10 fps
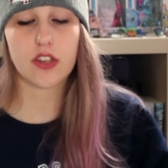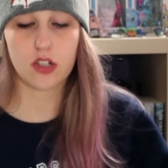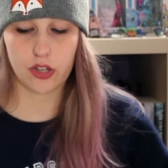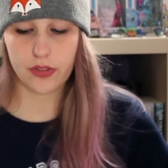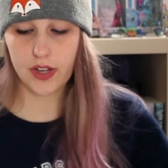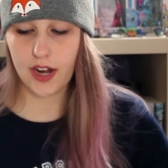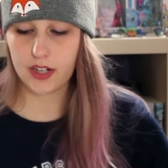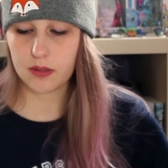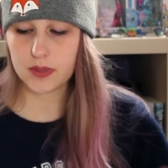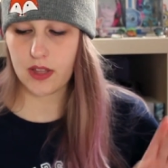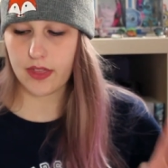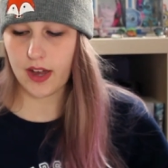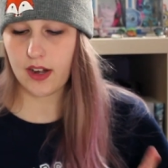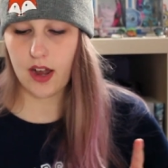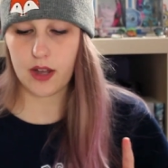the clothing items
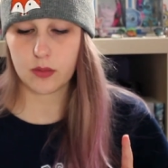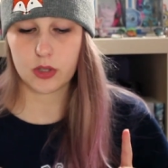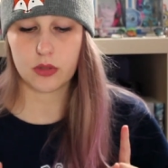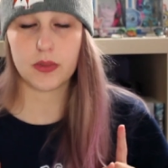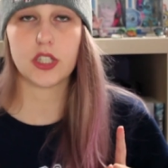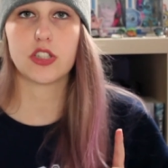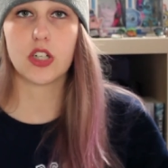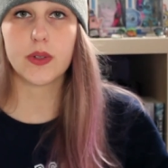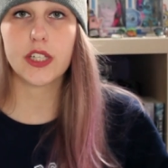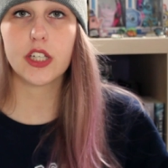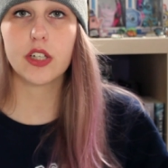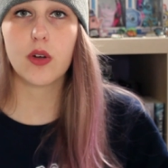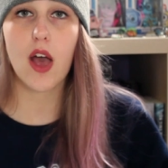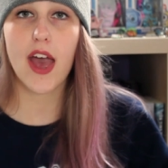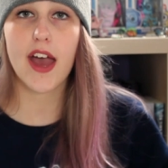that I will be showing you,
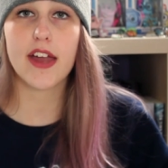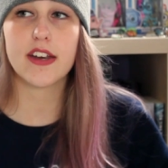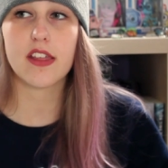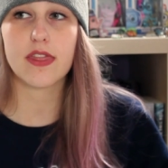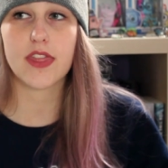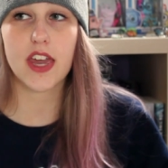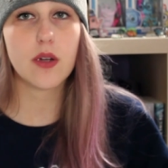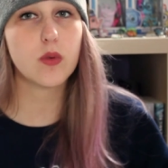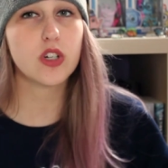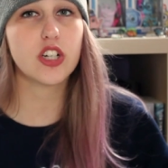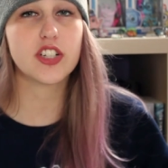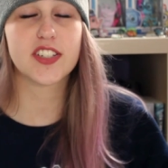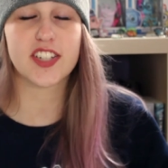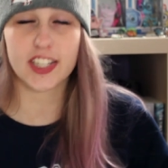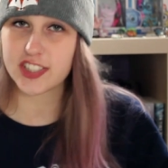and they were
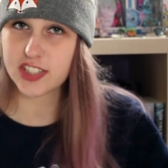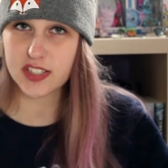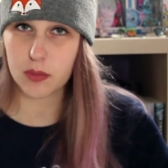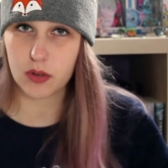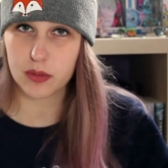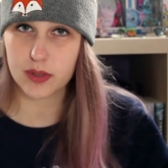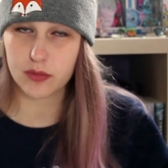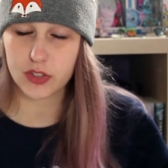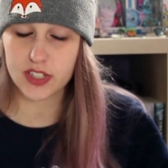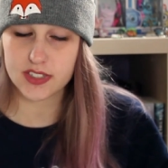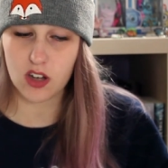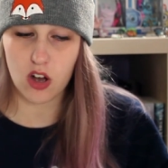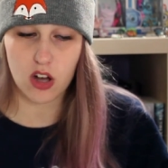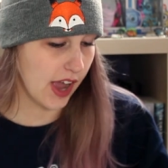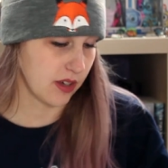such a disappointment for this
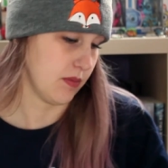haul. I